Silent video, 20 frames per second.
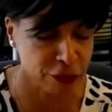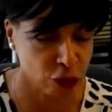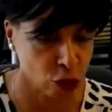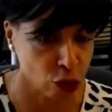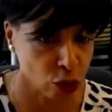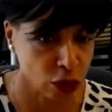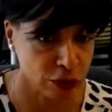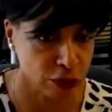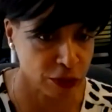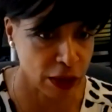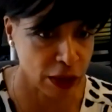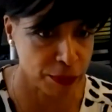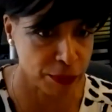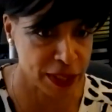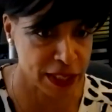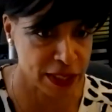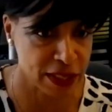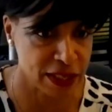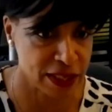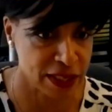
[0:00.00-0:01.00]
for all of our
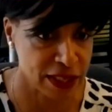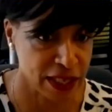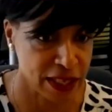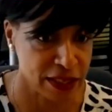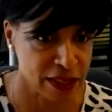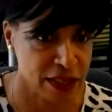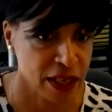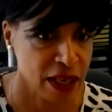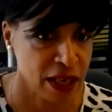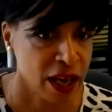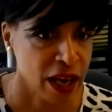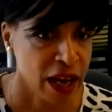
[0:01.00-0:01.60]
businesses.